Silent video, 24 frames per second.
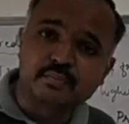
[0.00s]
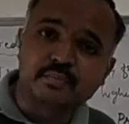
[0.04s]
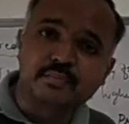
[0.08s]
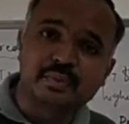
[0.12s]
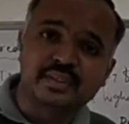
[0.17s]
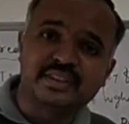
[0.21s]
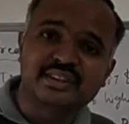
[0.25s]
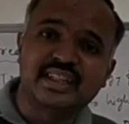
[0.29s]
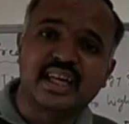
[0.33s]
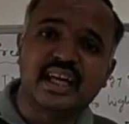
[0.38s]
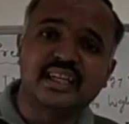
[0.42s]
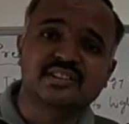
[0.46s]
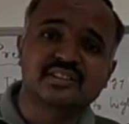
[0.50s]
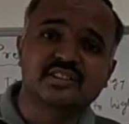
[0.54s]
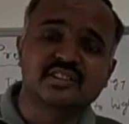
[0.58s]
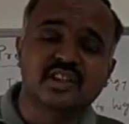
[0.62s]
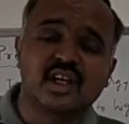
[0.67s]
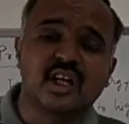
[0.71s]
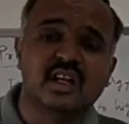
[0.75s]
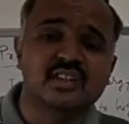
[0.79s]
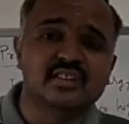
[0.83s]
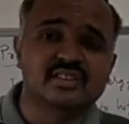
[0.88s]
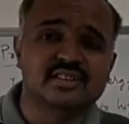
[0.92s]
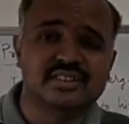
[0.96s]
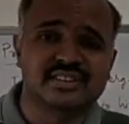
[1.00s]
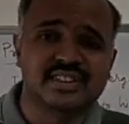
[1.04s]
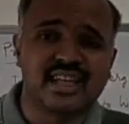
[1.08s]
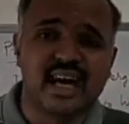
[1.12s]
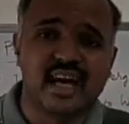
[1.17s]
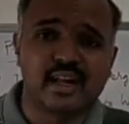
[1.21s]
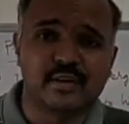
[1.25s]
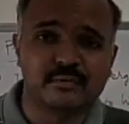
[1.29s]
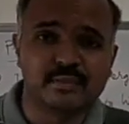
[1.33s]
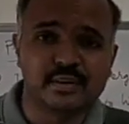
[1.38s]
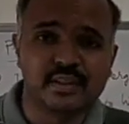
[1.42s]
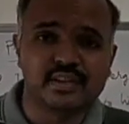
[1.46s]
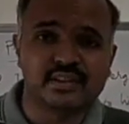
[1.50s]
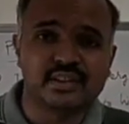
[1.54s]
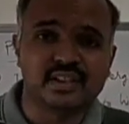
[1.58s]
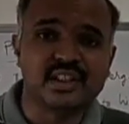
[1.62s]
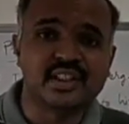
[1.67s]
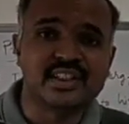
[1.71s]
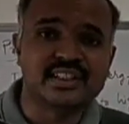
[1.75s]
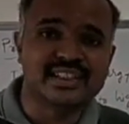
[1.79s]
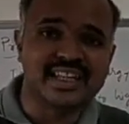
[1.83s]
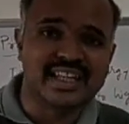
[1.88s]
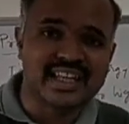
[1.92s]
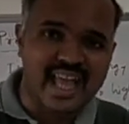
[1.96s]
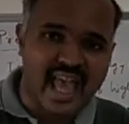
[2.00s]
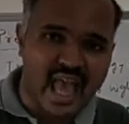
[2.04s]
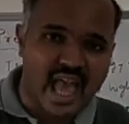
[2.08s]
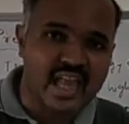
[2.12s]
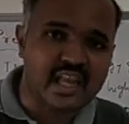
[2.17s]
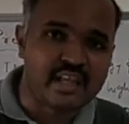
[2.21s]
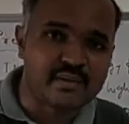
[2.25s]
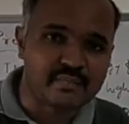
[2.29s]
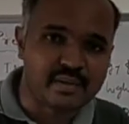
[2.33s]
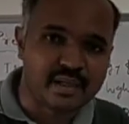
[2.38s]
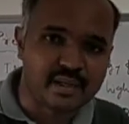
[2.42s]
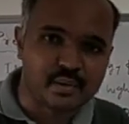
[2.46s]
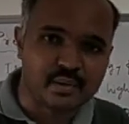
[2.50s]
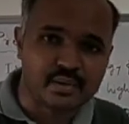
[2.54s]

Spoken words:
Pisaster starfish. It is an animal.